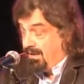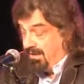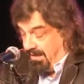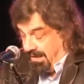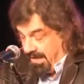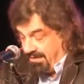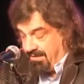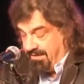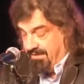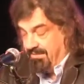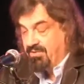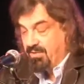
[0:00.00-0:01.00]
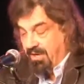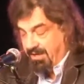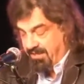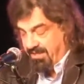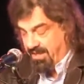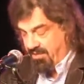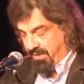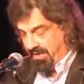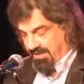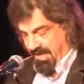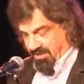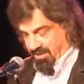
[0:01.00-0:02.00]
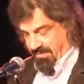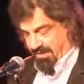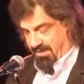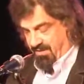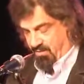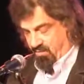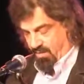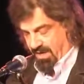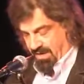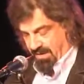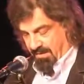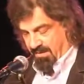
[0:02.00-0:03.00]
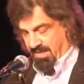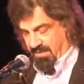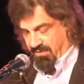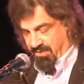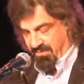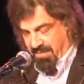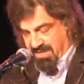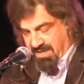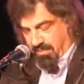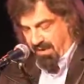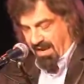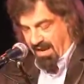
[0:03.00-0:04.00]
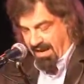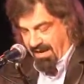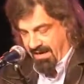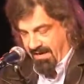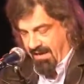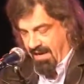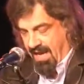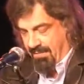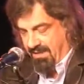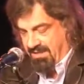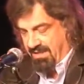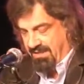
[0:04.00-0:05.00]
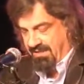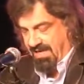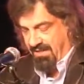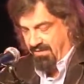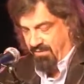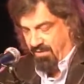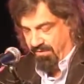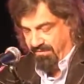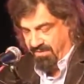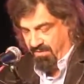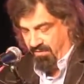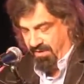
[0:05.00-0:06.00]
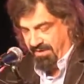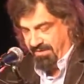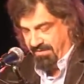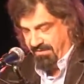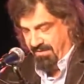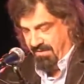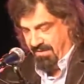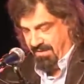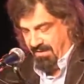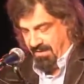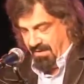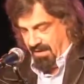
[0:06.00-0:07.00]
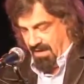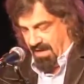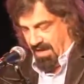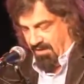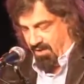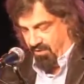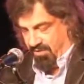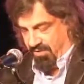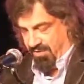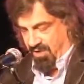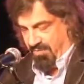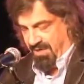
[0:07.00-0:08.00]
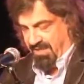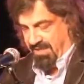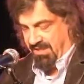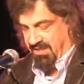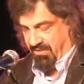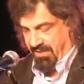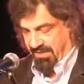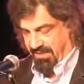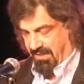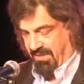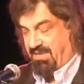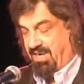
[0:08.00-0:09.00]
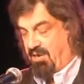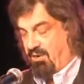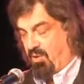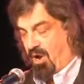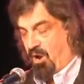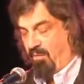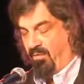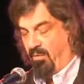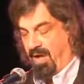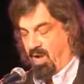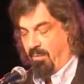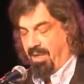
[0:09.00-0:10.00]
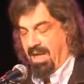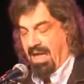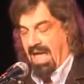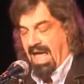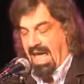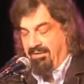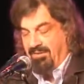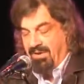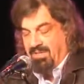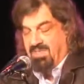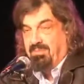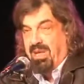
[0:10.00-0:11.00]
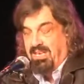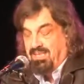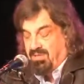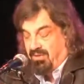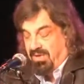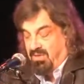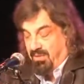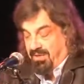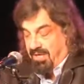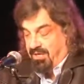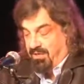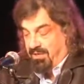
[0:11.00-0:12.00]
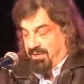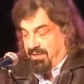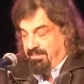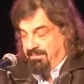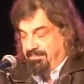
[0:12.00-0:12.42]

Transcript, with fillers: Yet, to our continuing detriment, we continue to misapply and misunderstand the role of stories. Our cultural and humanistic stories continue to overwhelm evidence-based stories when they shouldn't.